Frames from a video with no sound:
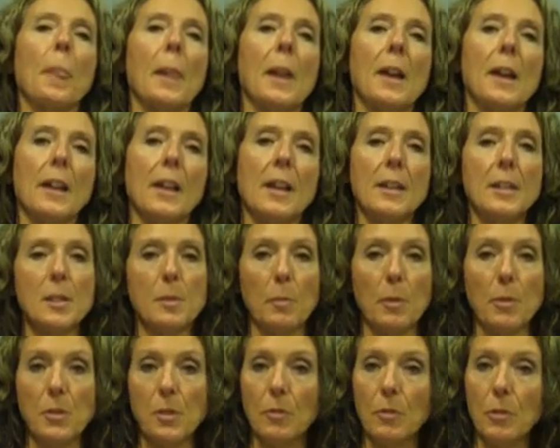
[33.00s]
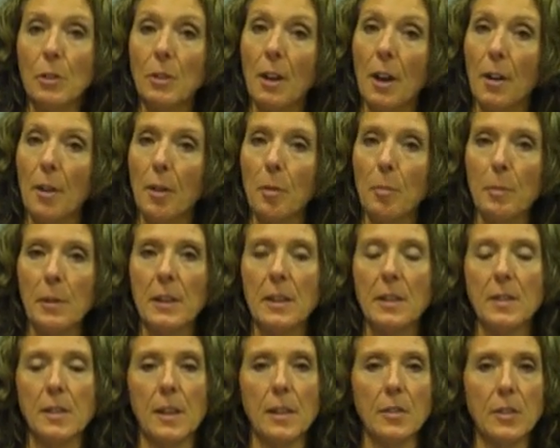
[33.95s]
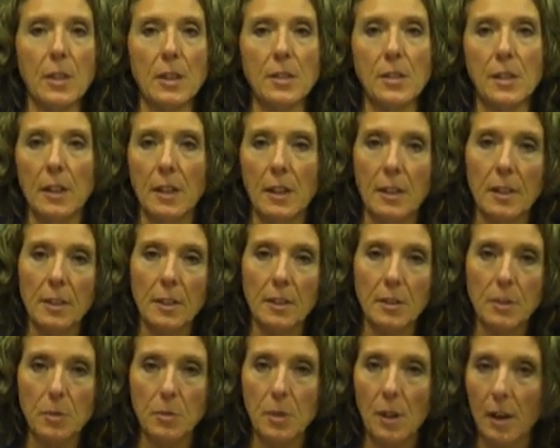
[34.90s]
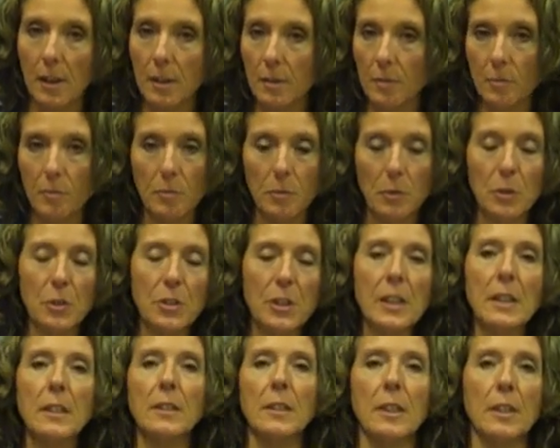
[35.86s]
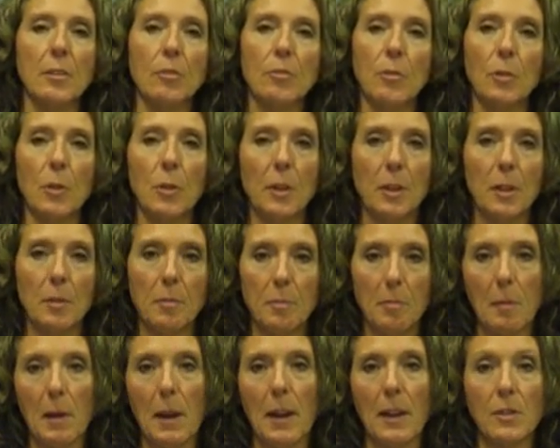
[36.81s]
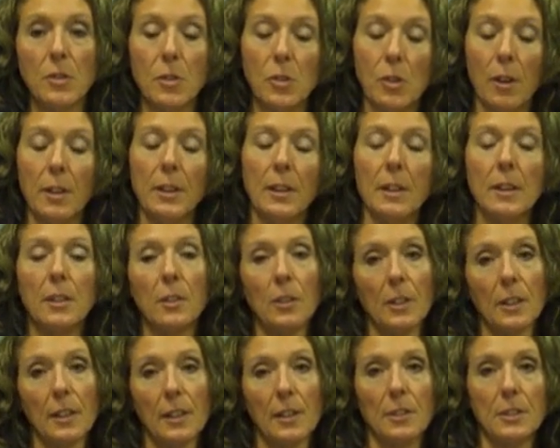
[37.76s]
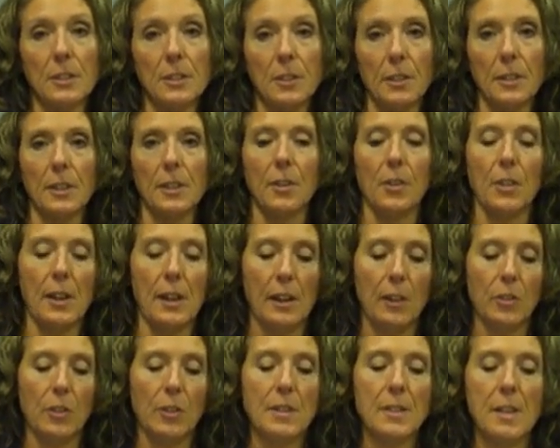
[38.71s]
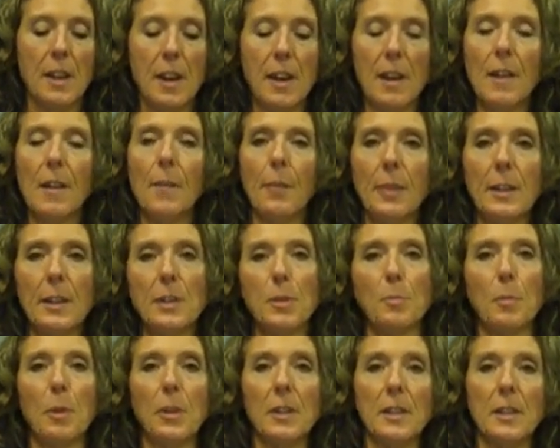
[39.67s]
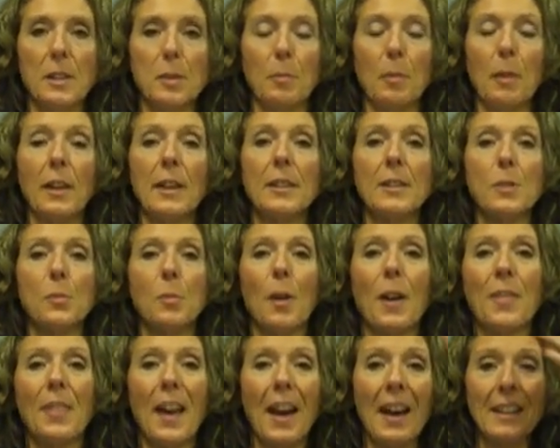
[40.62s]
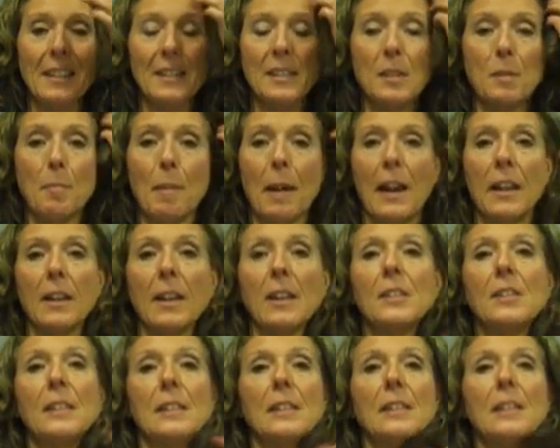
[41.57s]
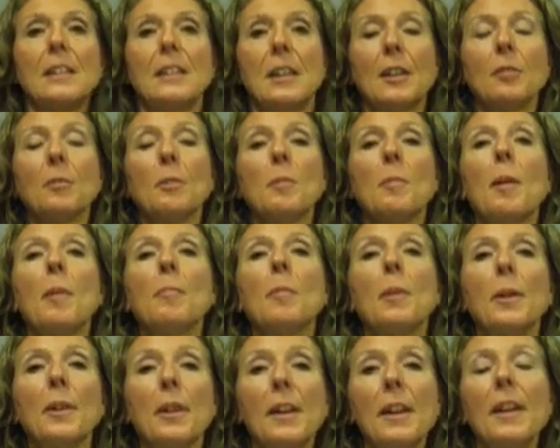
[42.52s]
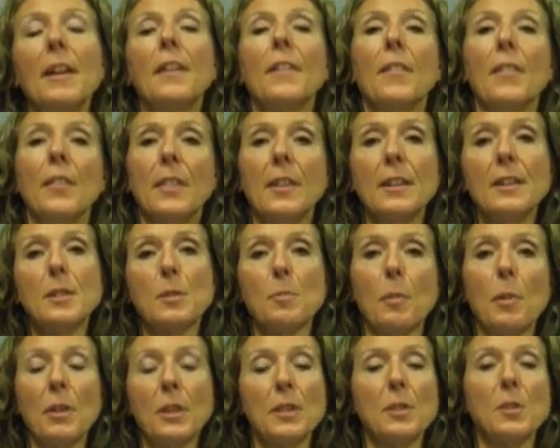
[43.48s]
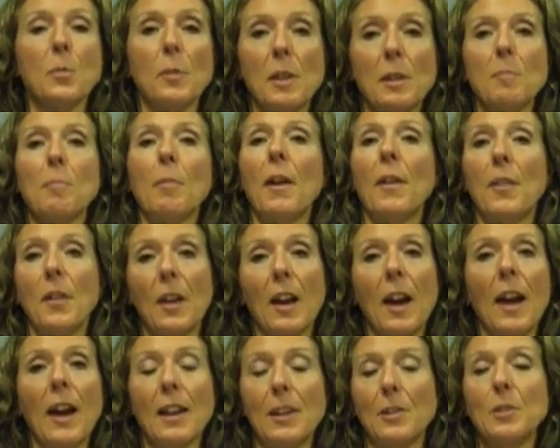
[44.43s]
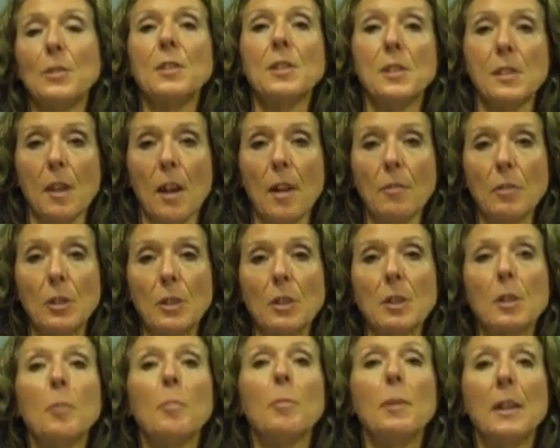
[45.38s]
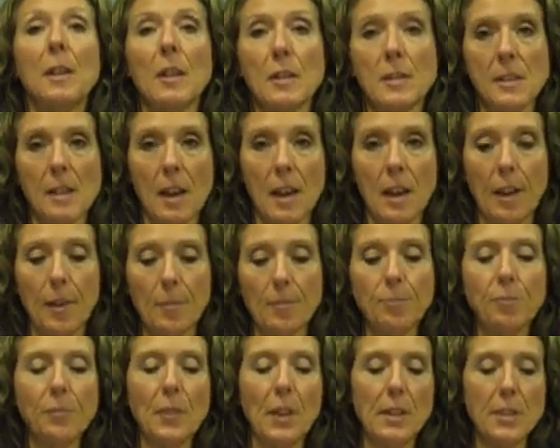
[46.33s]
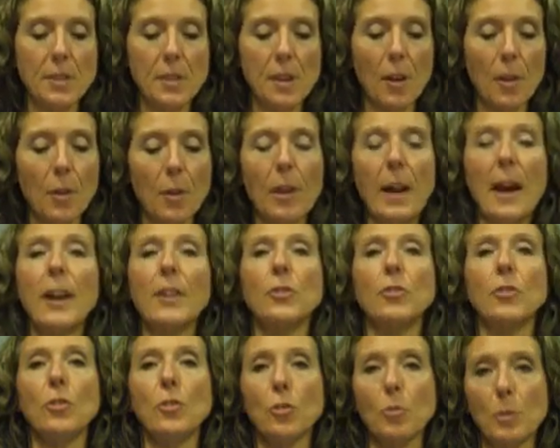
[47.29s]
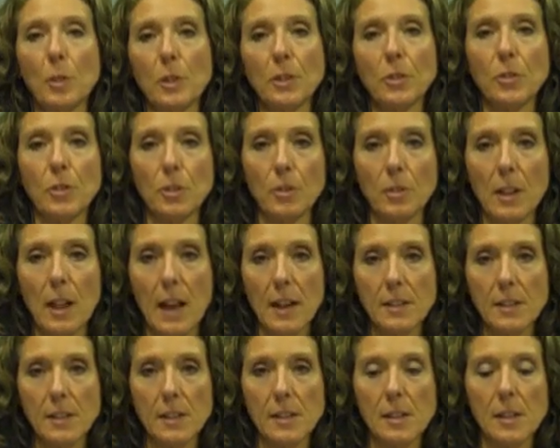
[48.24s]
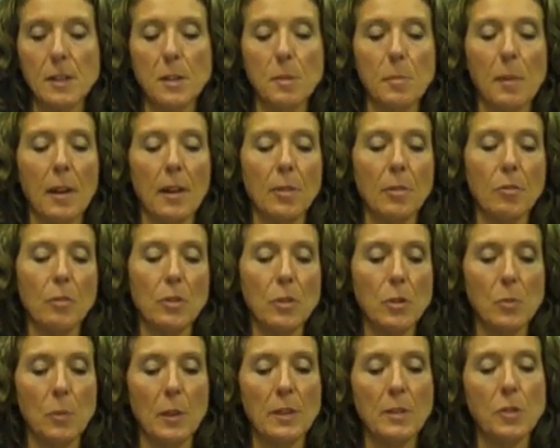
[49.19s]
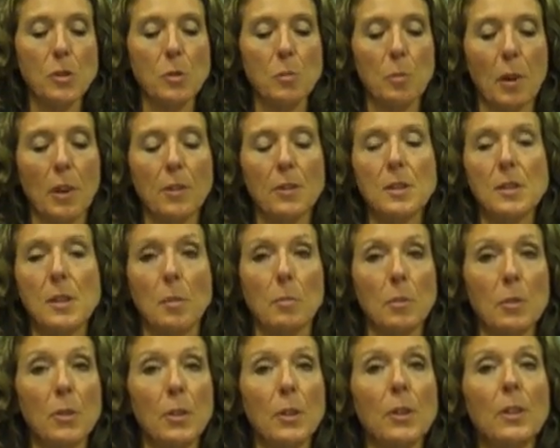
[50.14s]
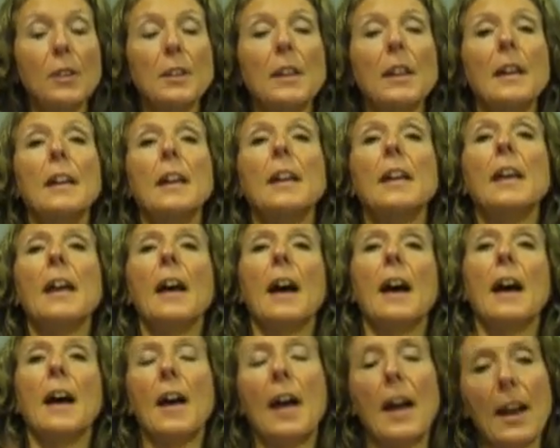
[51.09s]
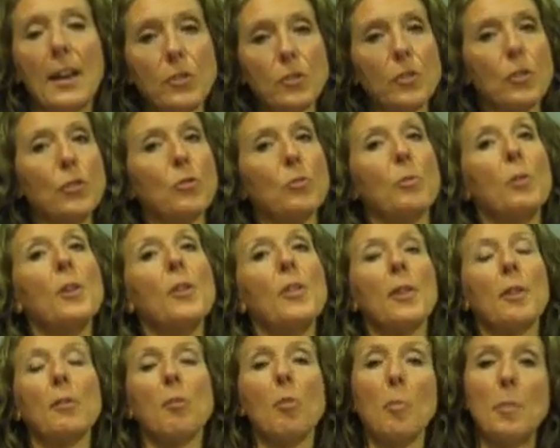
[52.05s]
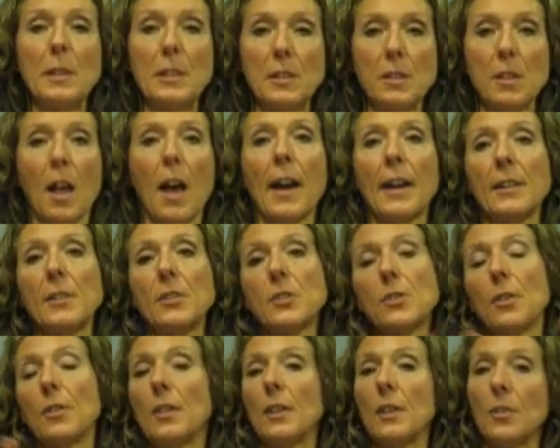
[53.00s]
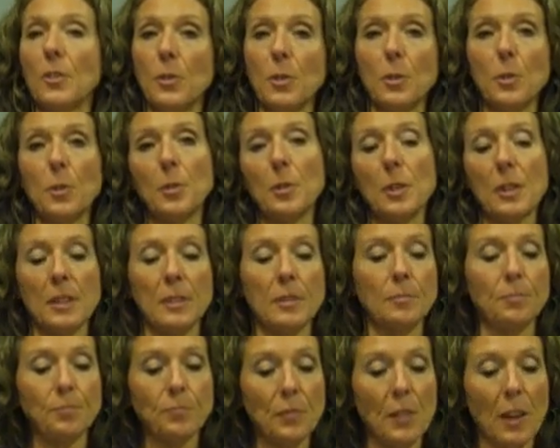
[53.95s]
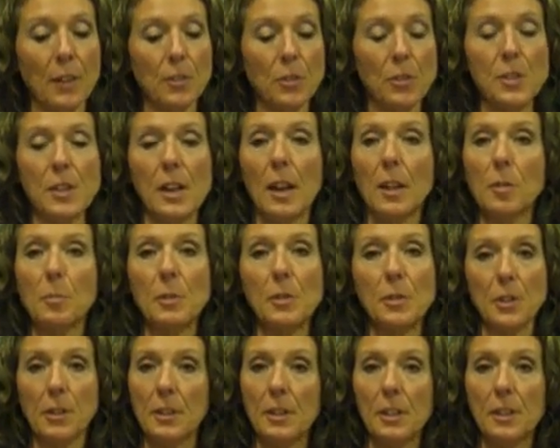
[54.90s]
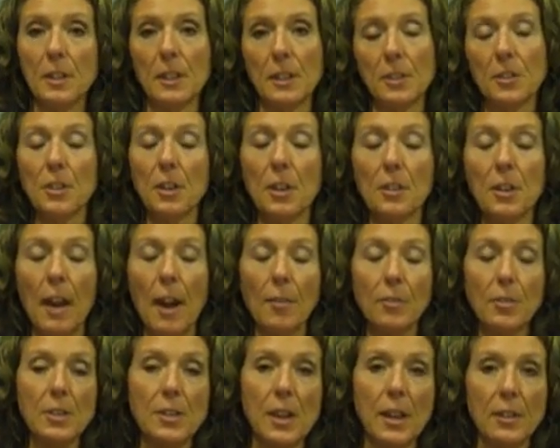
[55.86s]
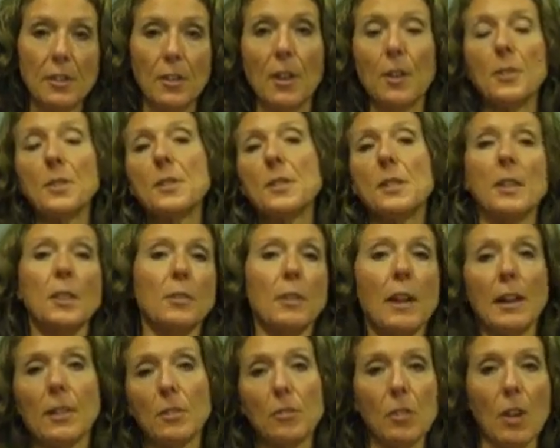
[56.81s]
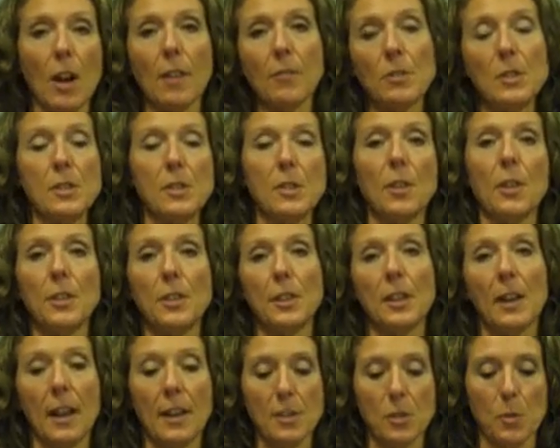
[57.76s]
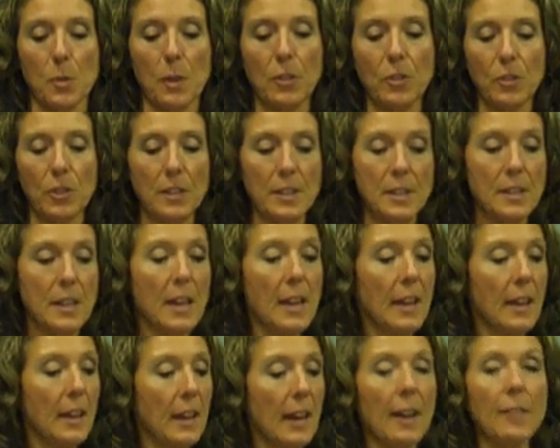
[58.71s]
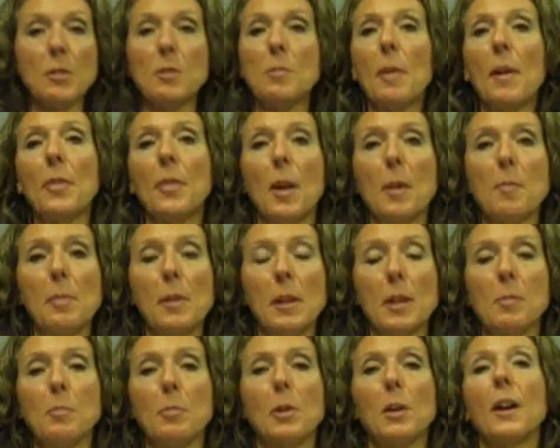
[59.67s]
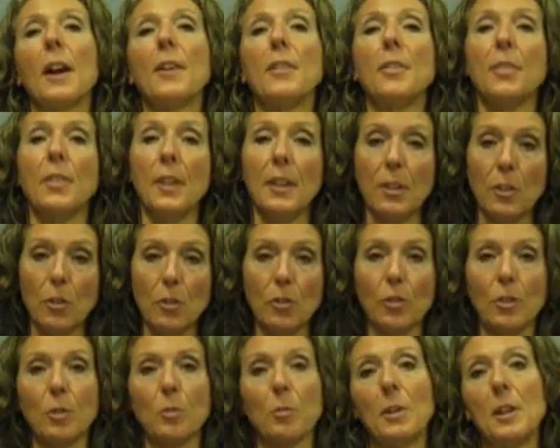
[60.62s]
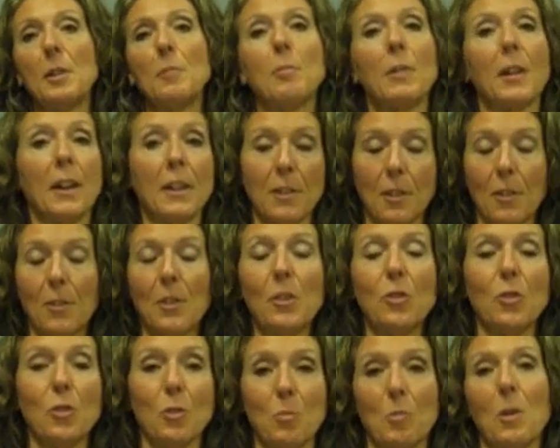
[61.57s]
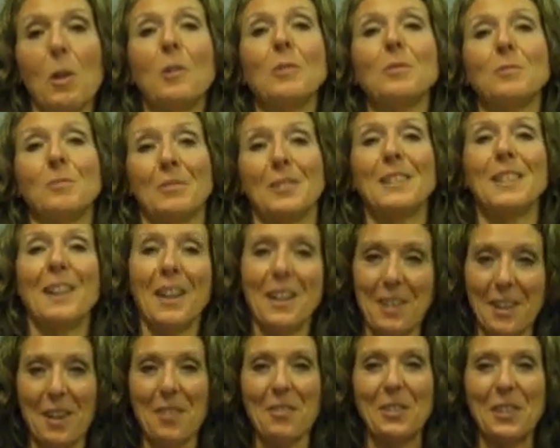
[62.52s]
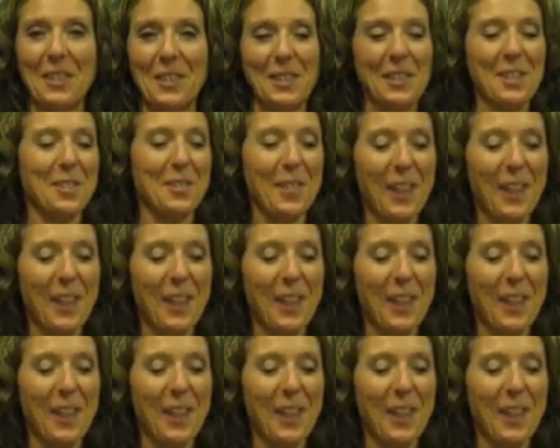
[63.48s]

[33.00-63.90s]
And as most of you know, PSA testing is done routinely for men, starting at earlier and earlier ages. This book explains why that is a bad idea. And remember, this book is written by the guy who discovered PSA. So, as usual, two classes this month. First one's tomorrow, December 3rd. Uh, as usual, there will be slides so that you can understand the material and you don't have to take notes. Interactive conference call, you can ask questions. Every month I pick a book I think you should read, but I know that you won't, and I cover it this